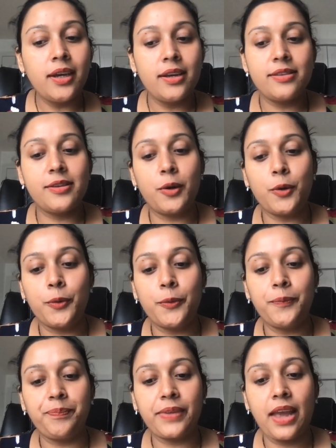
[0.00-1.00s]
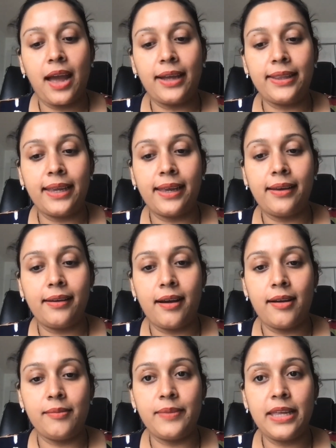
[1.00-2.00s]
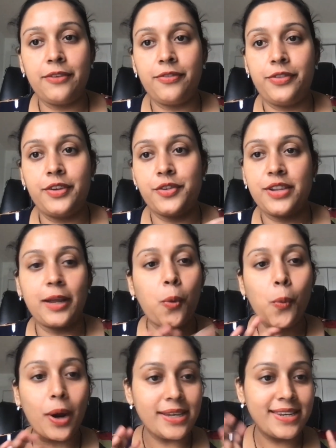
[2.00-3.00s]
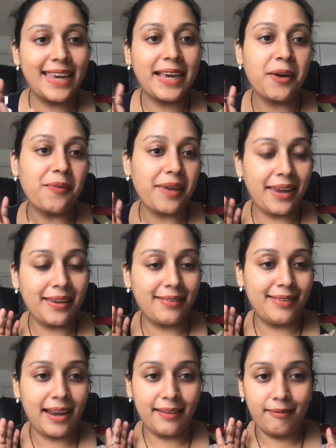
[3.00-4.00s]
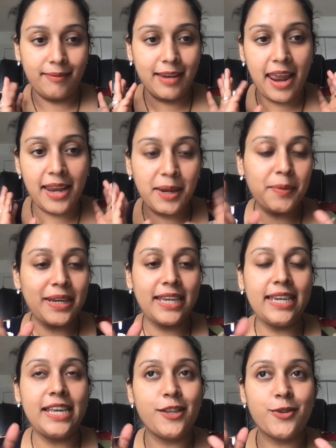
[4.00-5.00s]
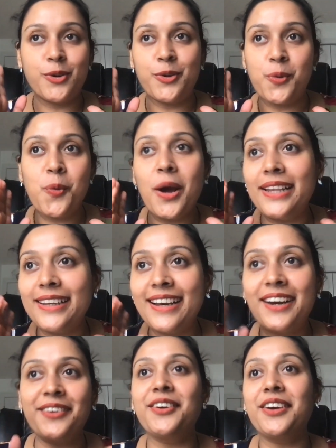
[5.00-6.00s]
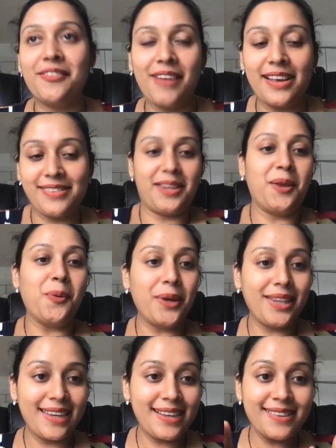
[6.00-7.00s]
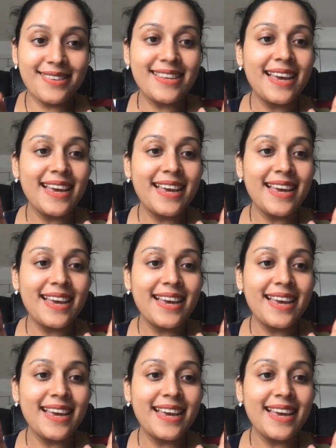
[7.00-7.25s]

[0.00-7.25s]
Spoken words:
So I think, if there's like one takeaway that anybody needs, or one career advice anyone needs,